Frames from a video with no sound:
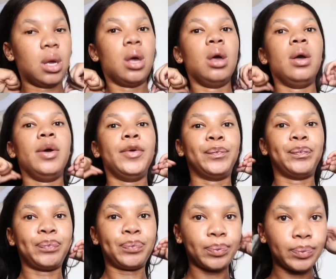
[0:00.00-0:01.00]

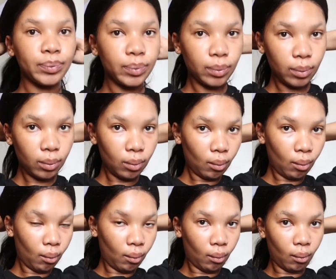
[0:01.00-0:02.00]

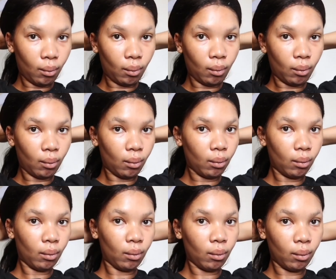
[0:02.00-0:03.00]

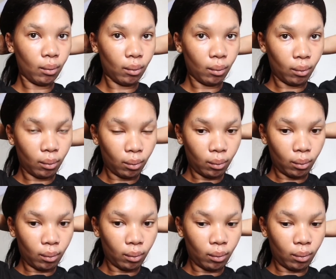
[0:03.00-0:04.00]

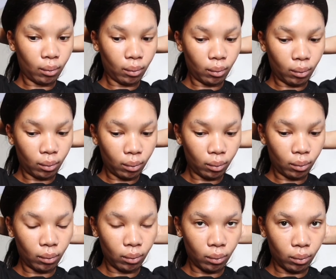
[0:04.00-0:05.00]

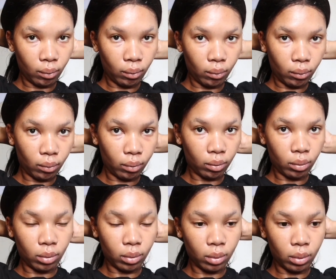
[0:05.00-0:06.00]

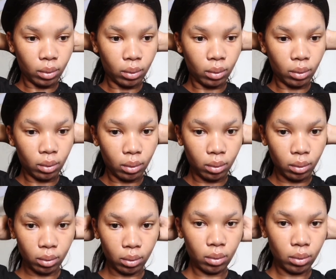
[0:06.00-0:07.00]

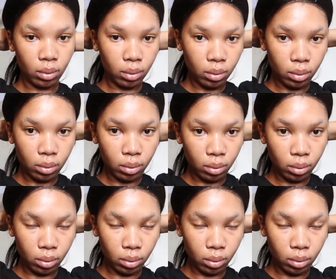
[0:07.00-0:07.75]
Nobody speaks.